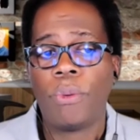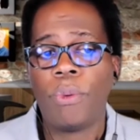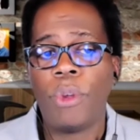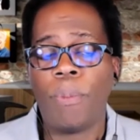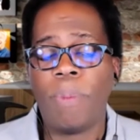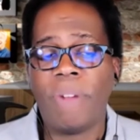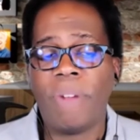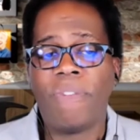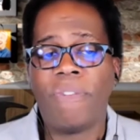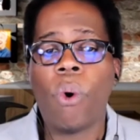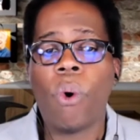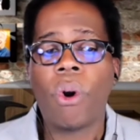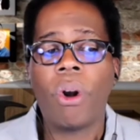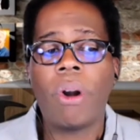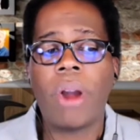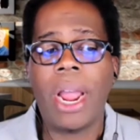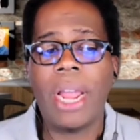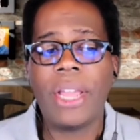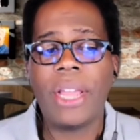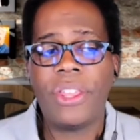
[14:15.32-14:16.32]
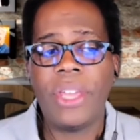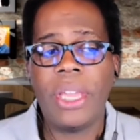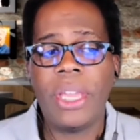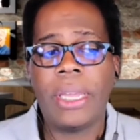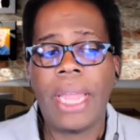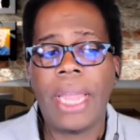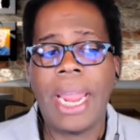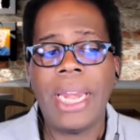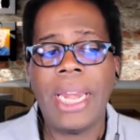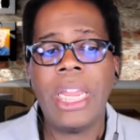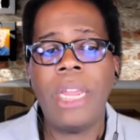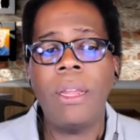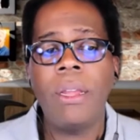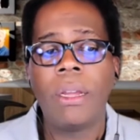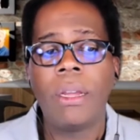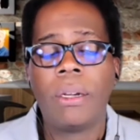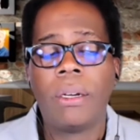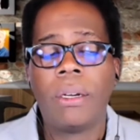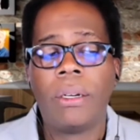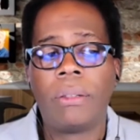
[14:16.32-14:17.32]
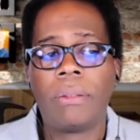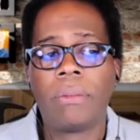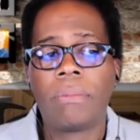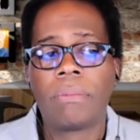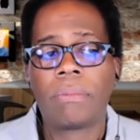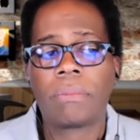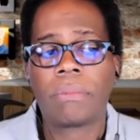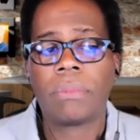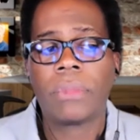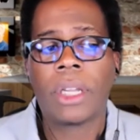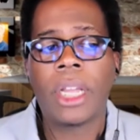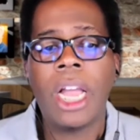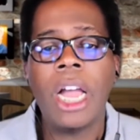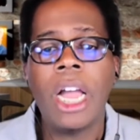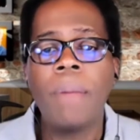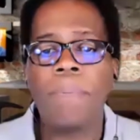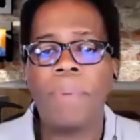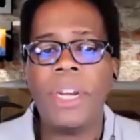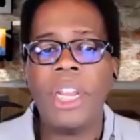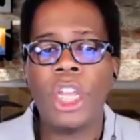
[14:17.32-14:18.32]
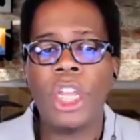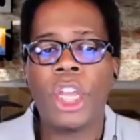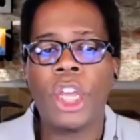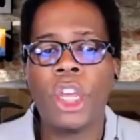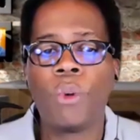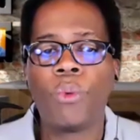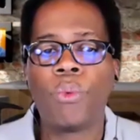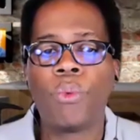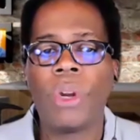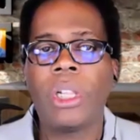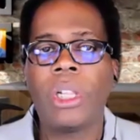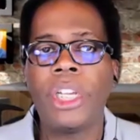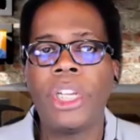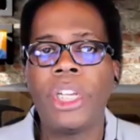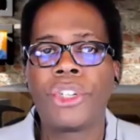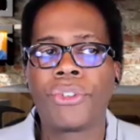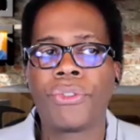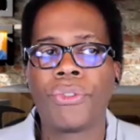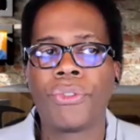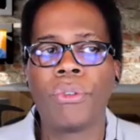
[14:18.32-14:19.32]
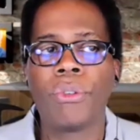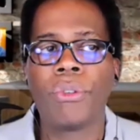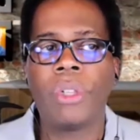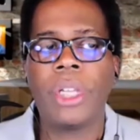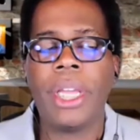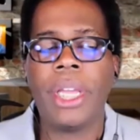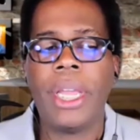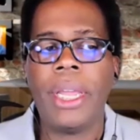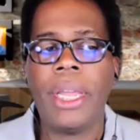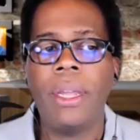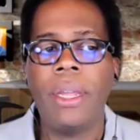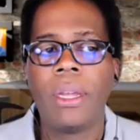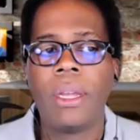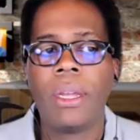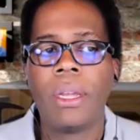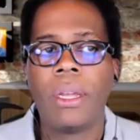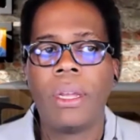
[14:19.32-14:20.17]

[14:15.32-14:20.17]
Before I think any company can really truly